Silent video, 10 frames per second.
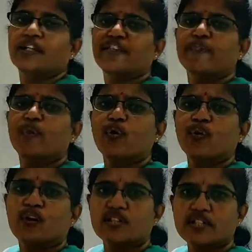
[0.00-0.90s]
if
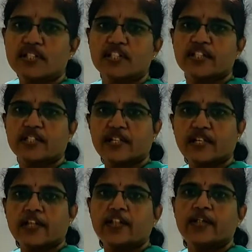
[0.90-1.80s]
more oxygen is
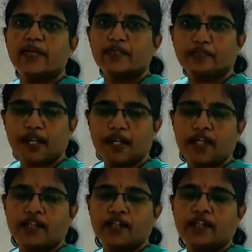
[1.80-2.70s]
there in the
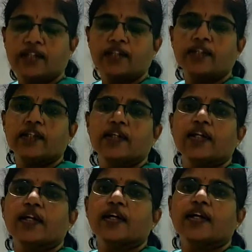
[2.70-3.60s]
plant,
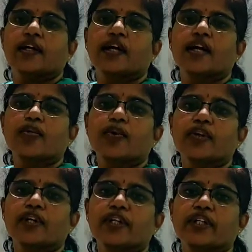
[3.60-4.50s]

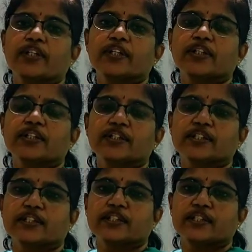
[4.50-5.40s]
carbohydrate
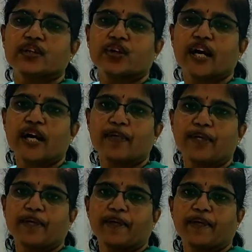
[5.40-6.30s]
synthesis does not
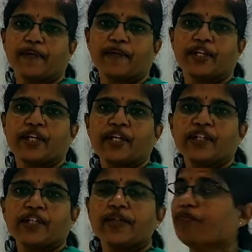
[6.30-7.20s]
happen.
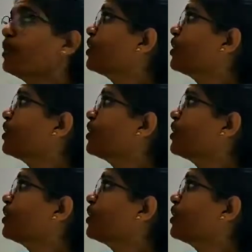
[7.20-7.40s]
That